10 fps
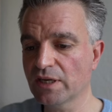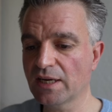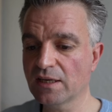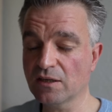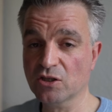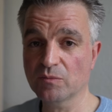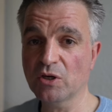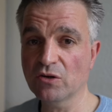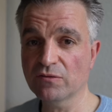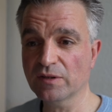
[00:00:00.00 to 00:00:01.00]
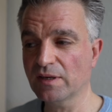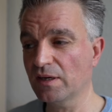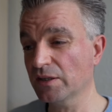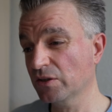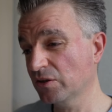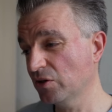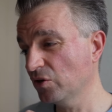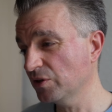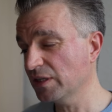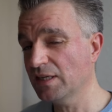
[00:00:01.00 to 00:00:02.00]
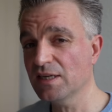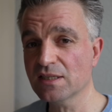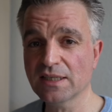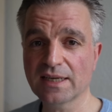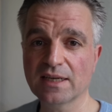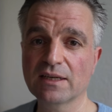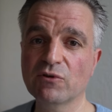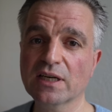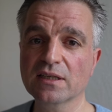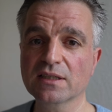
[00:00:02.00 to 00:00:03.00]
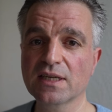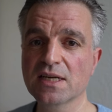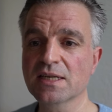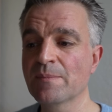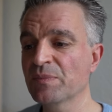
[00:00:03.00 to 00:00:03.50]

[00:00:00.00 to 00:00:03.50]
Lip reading: and I come over and I could easily get it recognised,